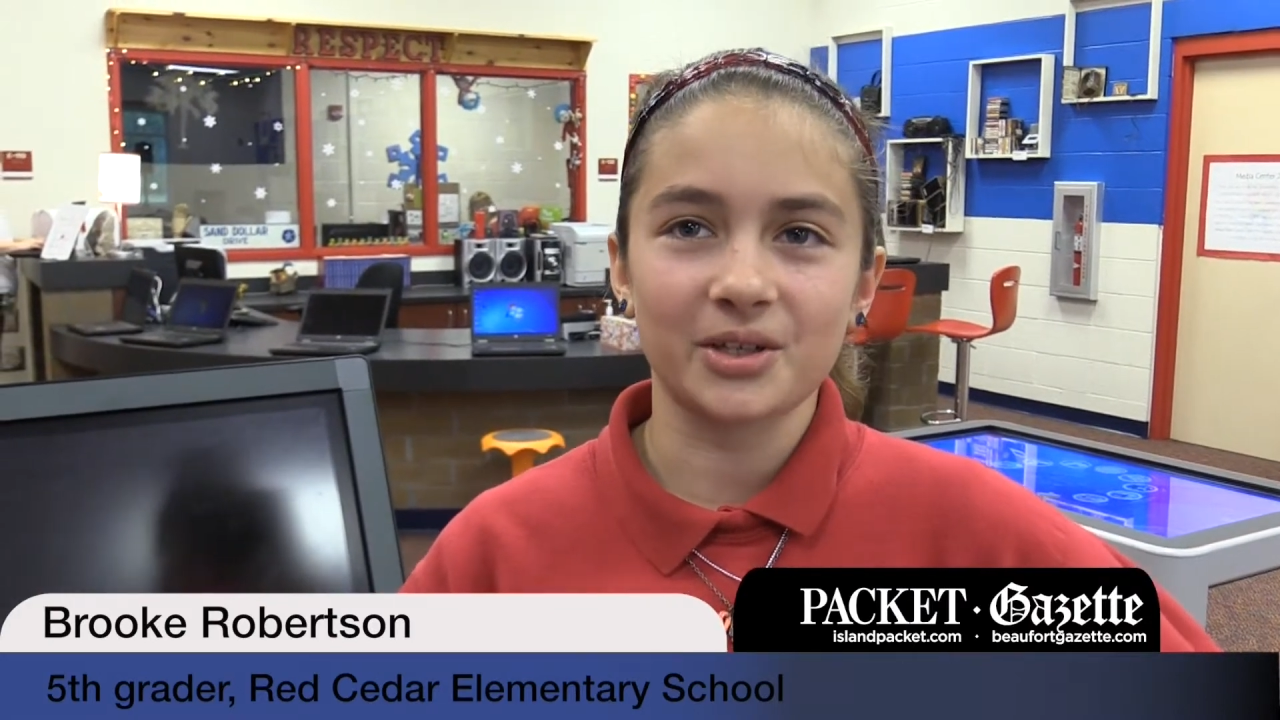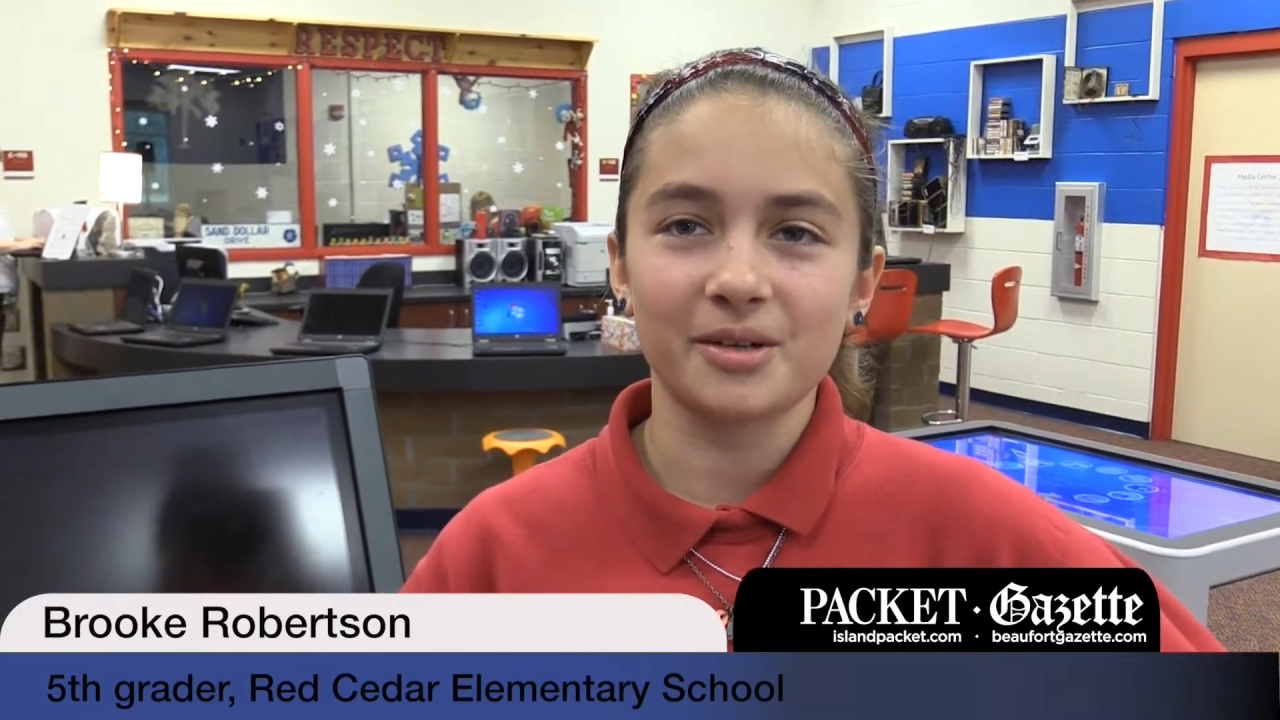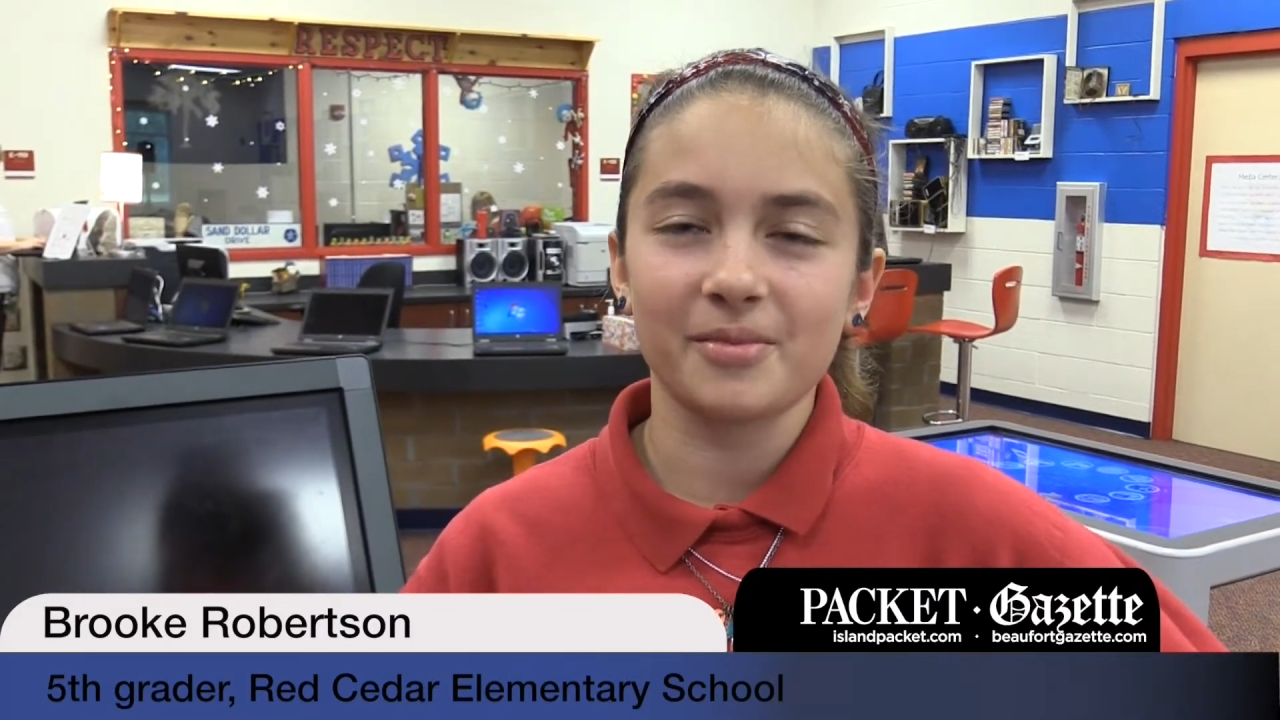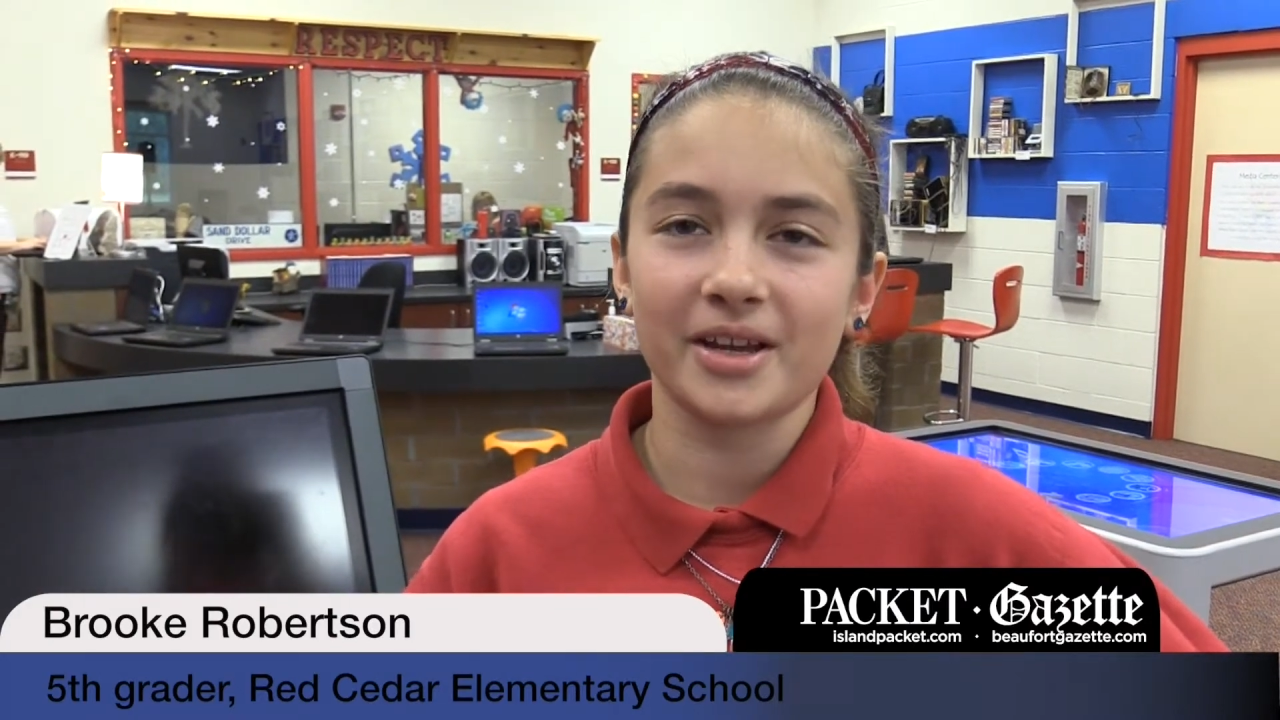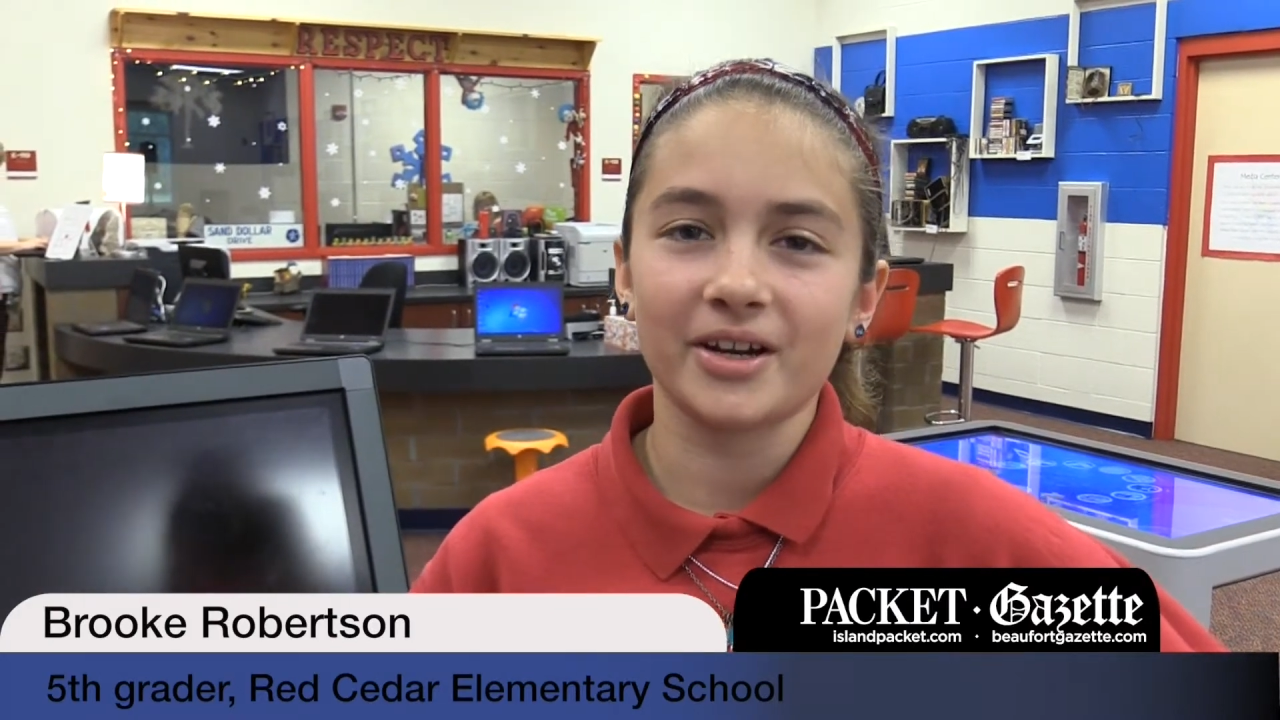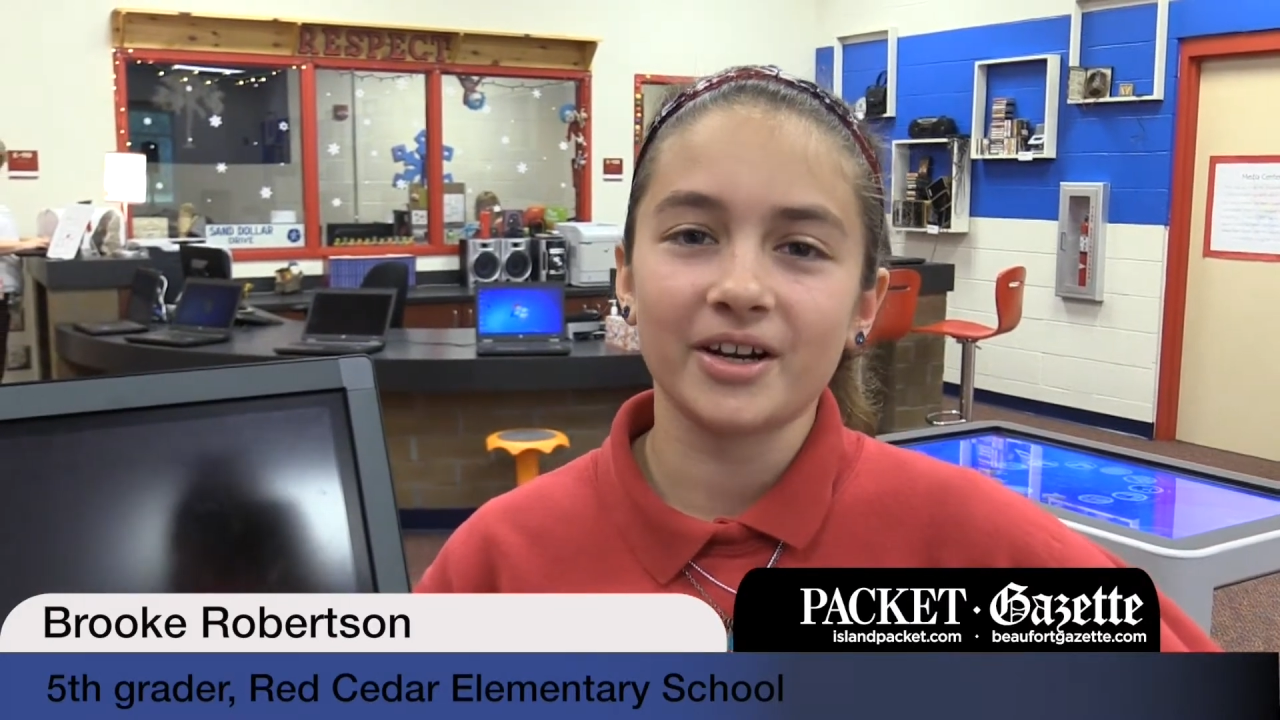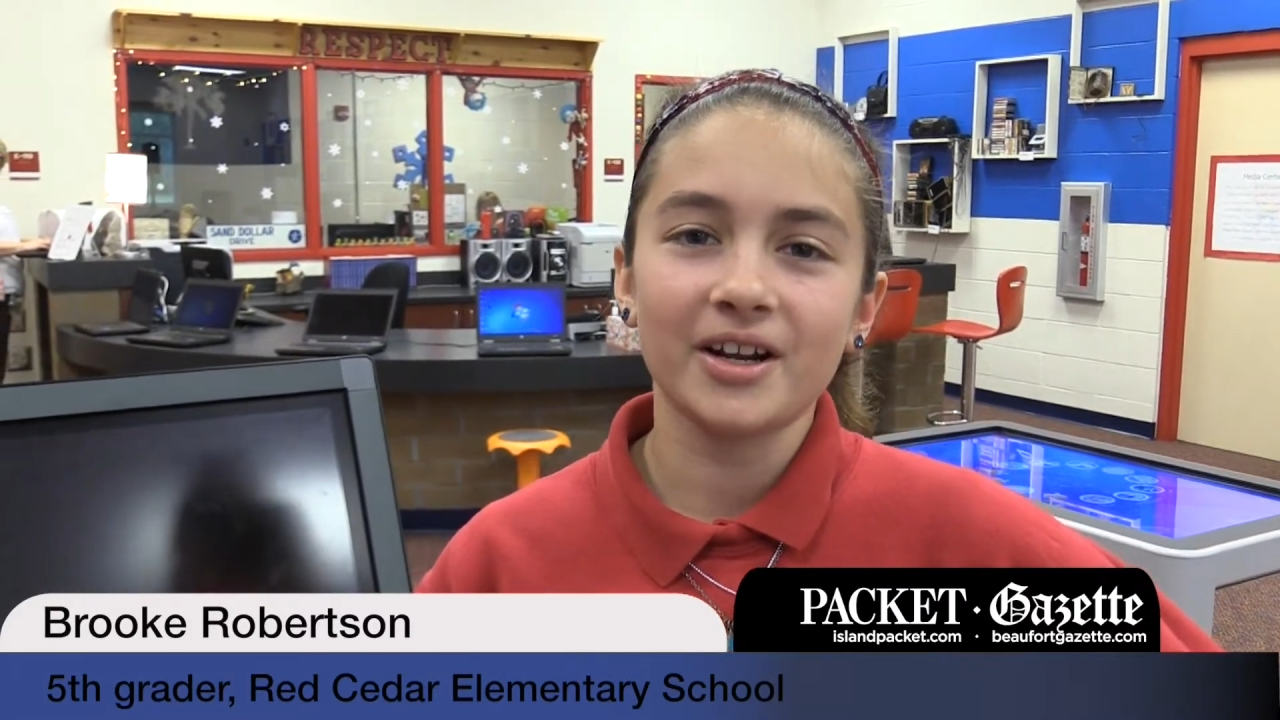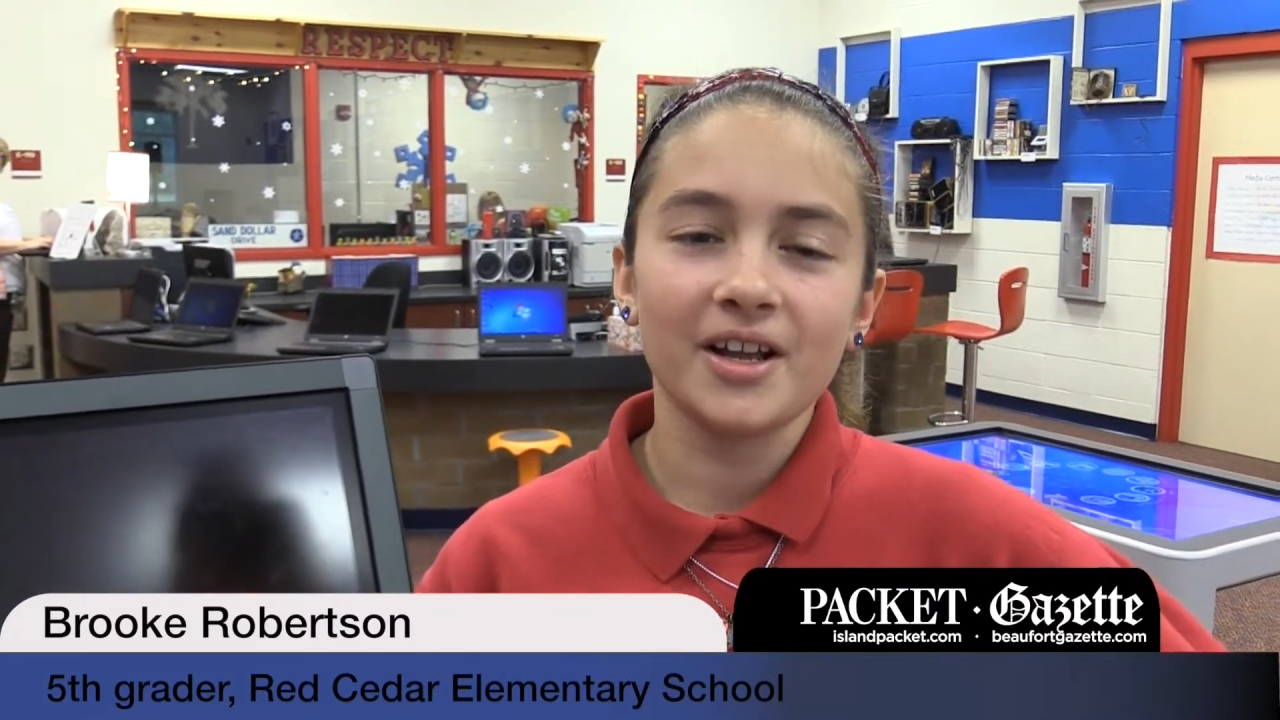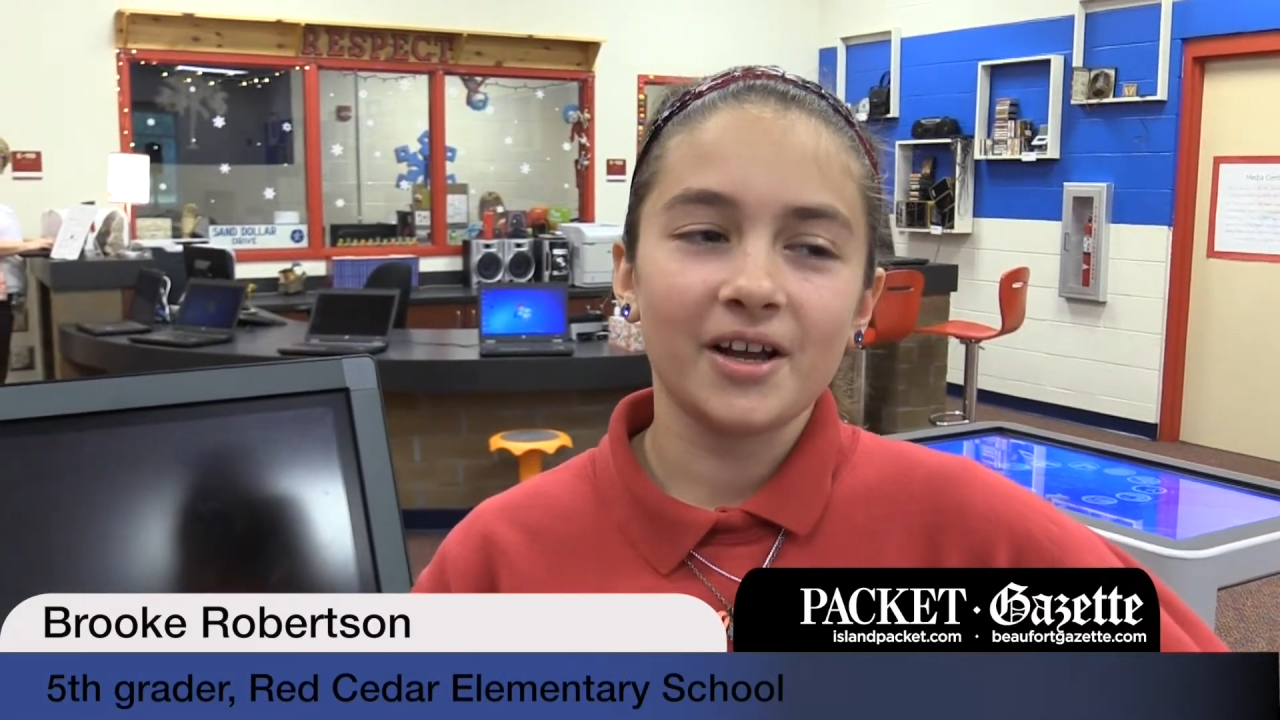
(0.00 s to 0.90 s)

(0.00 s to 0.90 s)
learn better.